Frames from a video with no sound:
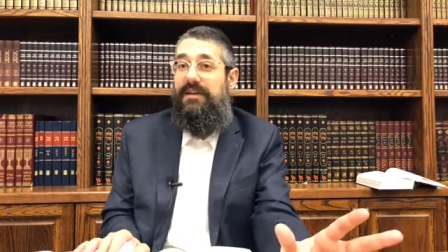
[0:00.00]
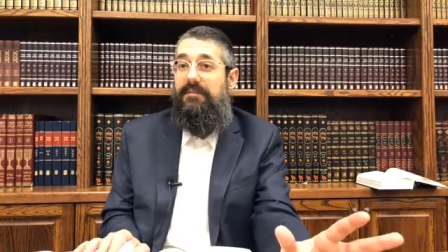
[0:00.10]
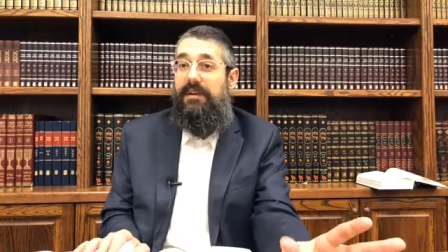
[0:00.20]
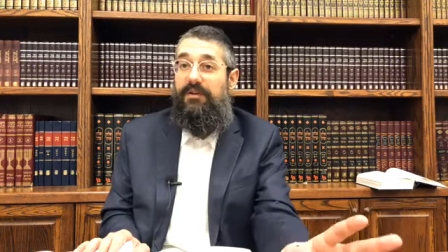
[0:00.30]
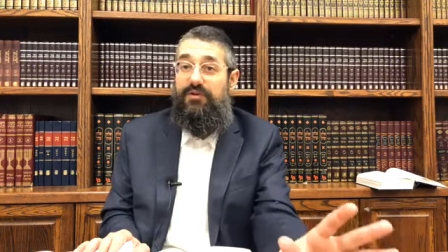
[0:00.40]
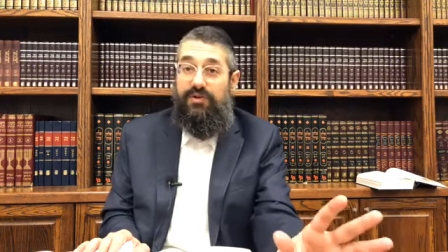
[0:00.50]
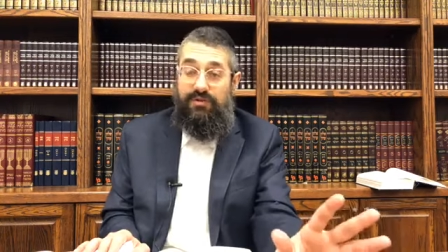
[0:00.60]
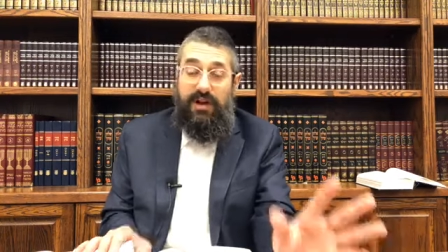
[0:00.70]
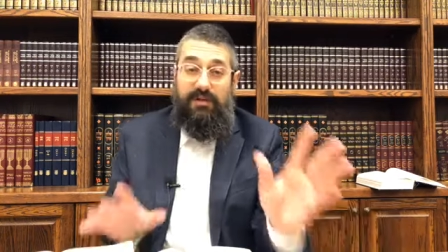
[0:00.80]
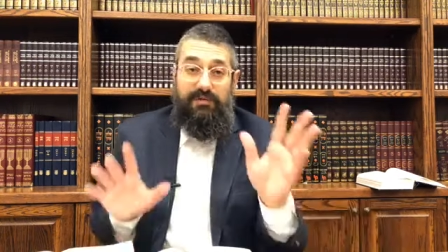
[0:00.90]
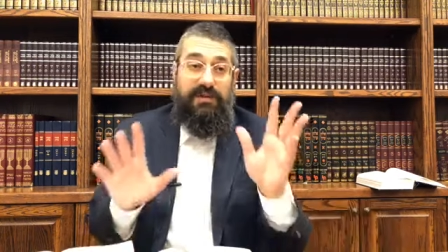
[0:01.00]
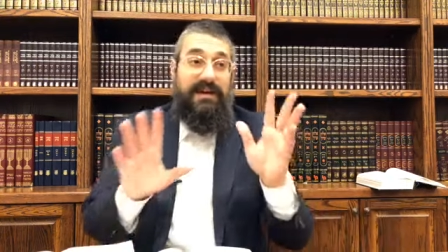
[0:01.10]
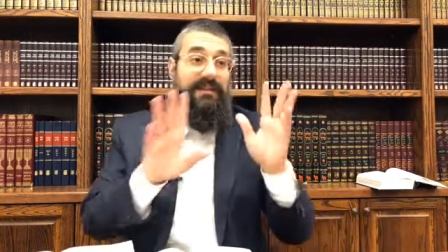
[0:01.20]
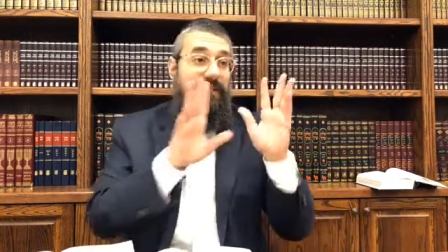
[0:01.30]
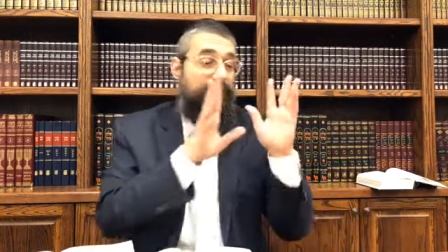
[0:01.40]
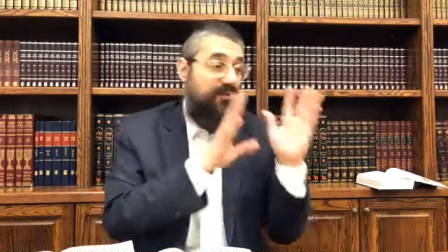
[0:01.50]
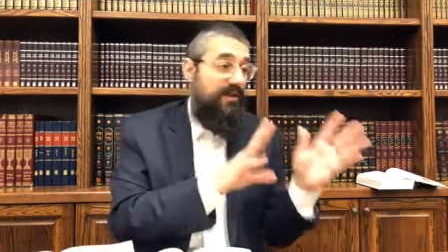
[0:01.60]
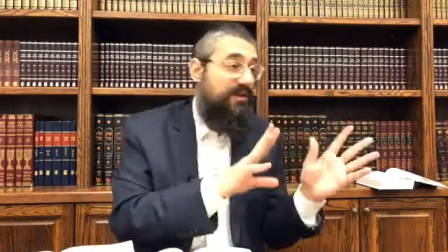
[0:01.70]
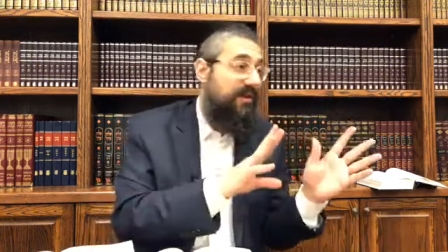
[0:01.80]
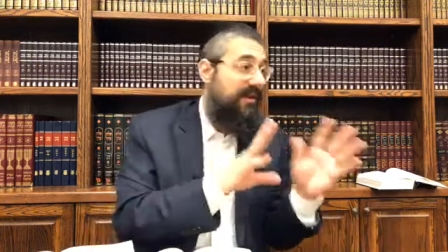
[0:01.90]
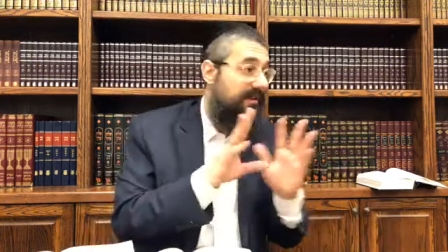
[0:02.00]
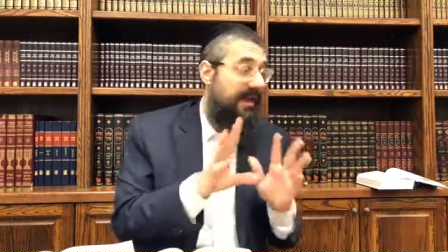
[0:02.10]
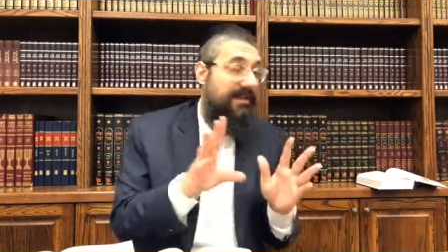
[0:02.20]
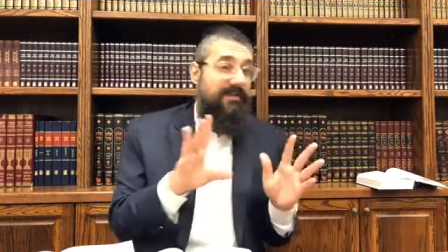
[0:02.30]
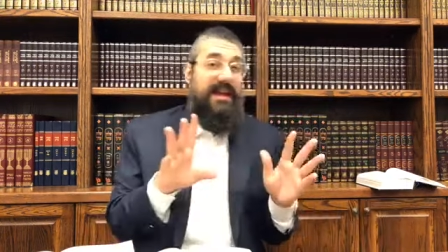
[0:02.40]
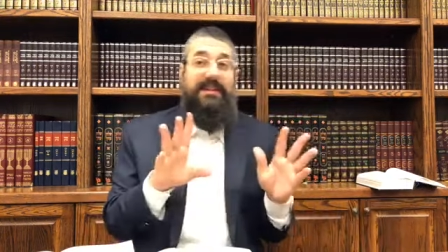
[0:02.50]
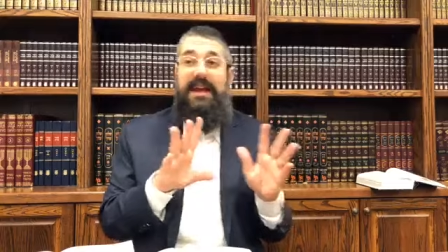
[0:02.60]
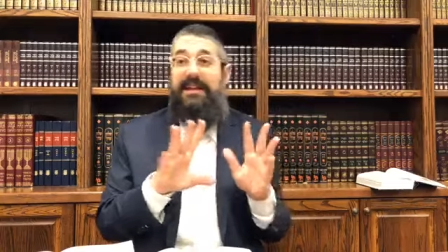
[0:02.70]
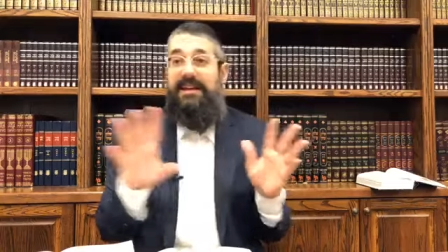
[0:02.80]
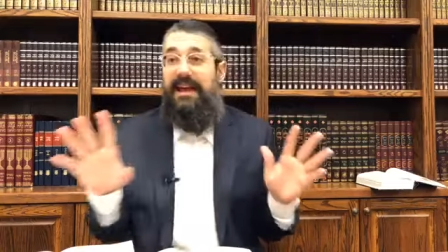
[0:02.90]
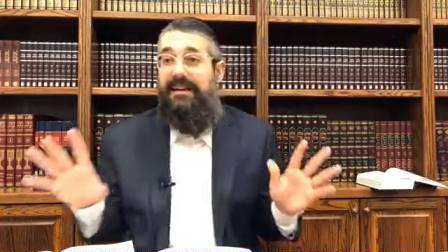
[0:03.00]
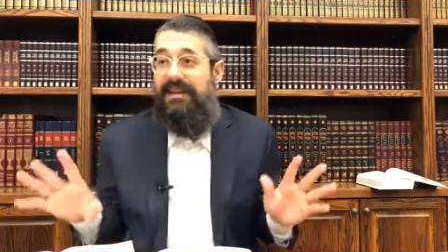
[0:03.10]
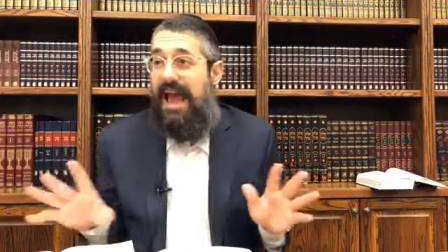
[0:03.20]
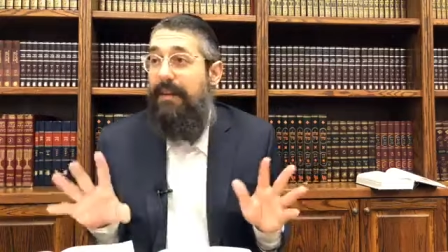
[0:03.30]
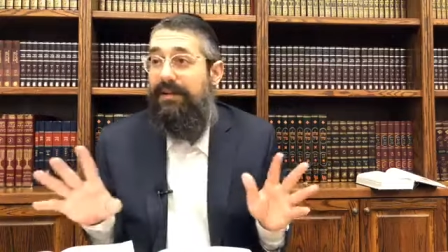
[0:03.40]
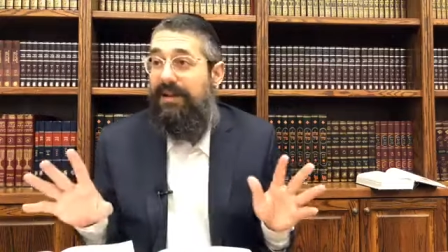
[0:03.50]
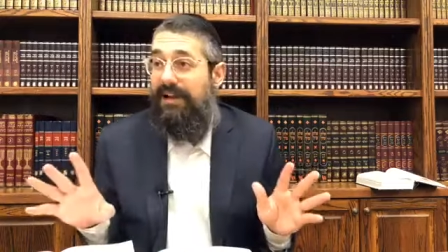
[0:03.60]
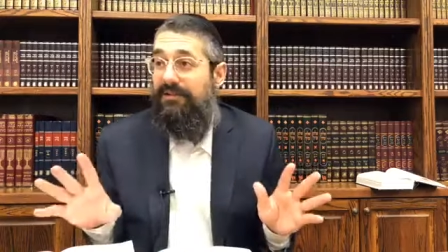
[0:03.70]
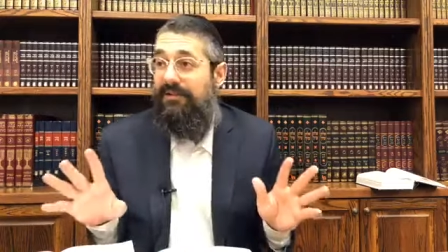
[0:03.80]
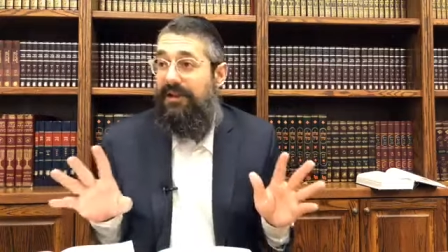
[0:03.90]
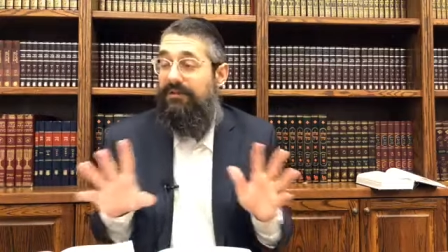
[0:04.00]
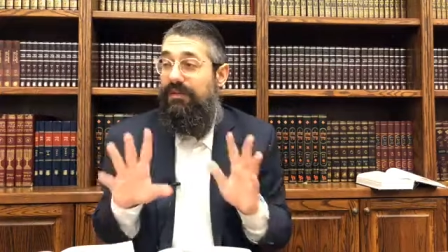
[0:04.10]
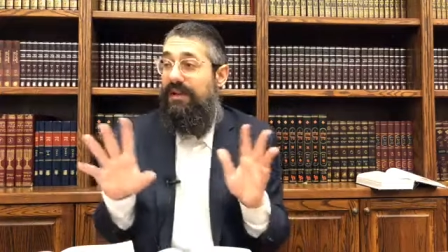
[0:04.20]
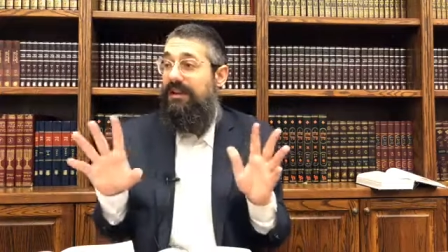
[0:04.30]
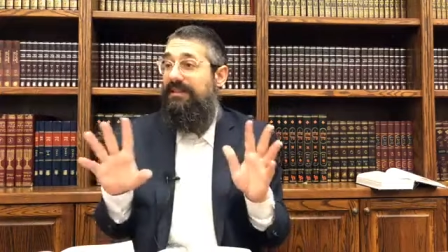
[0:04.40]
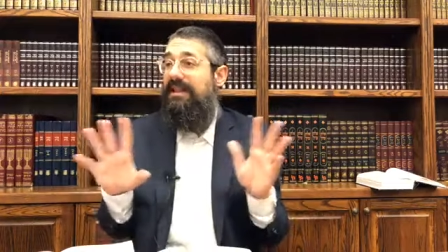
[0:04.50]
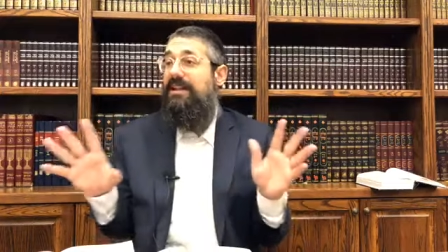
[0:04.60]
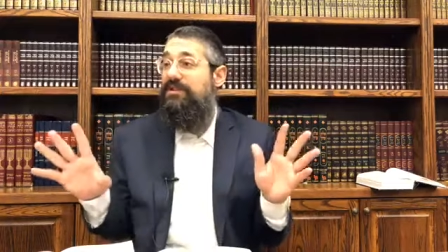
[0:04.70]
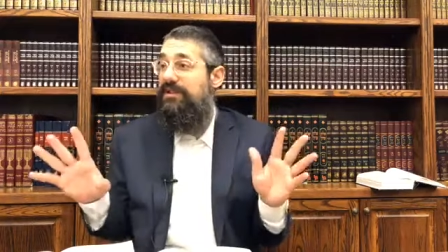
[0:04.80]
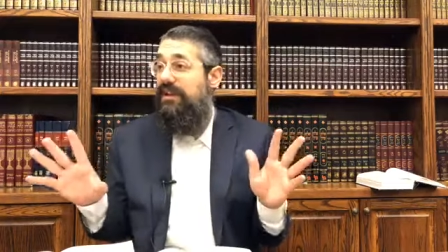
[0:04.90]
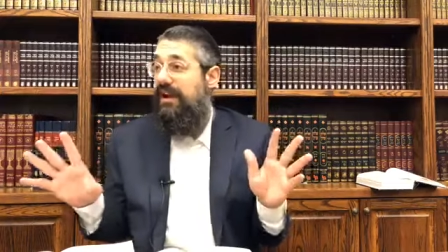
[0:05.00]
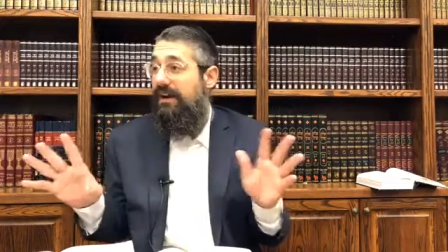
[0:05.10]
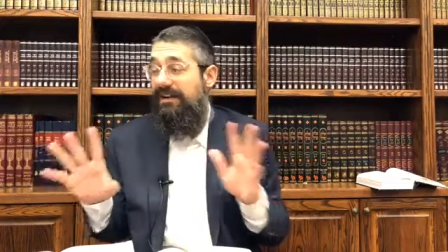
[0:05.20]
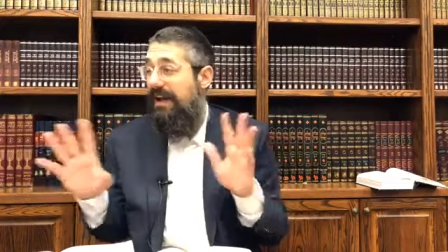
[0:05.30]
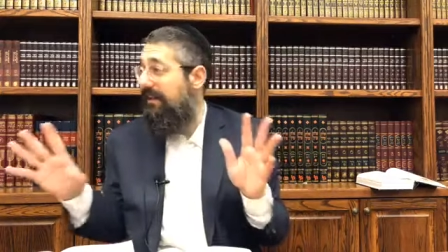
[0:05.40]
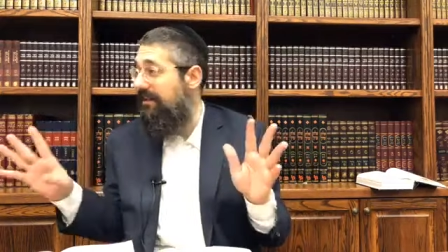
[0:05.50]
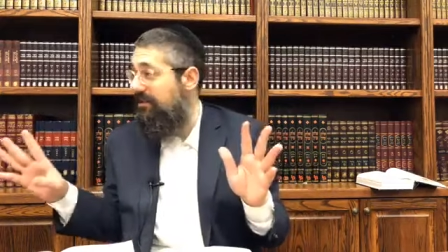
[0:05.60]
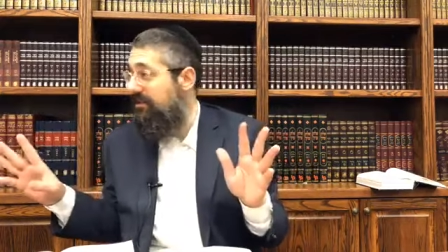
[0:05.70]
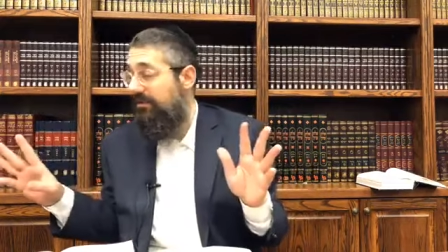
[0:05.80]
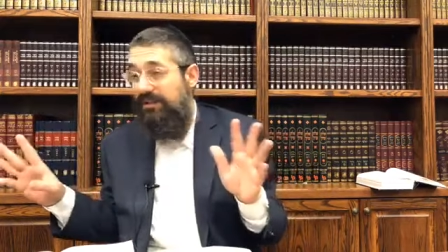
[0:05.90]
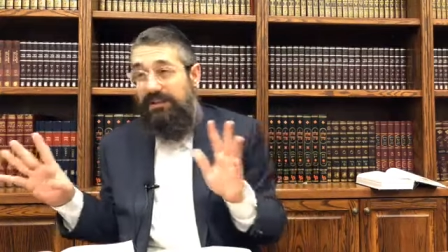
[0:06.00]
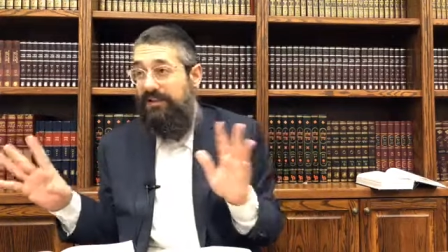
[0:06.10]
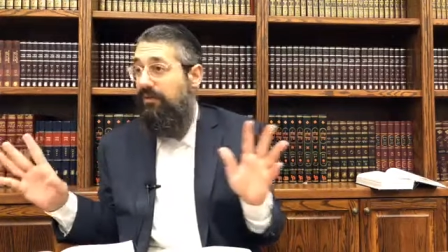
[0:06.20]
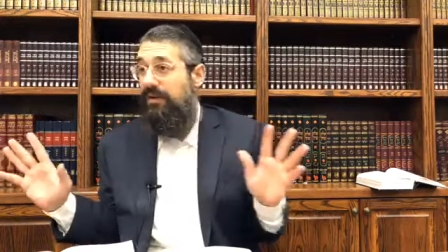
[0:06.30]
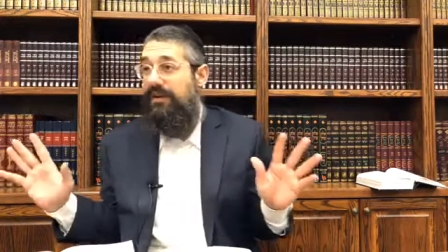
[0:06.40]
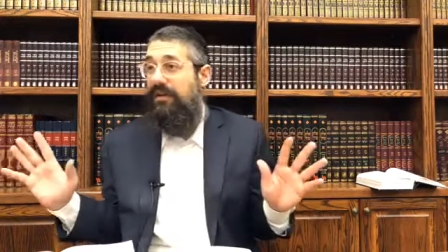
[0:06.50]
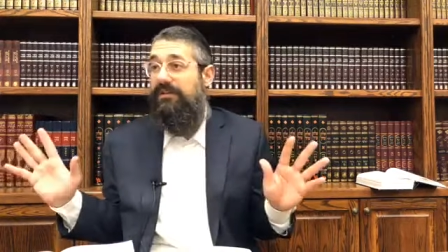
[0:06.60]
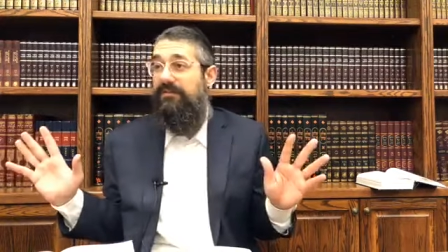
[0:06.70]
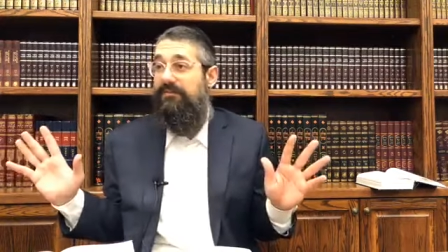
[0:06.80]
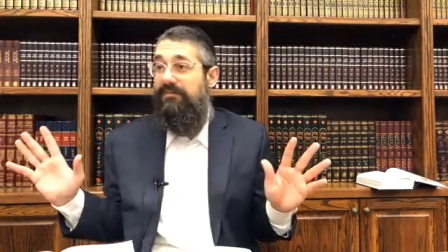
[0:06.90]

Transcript: But you should know that nutrition and, and, and, and, and appetite and, and, and taste are not necessarily linked to one another.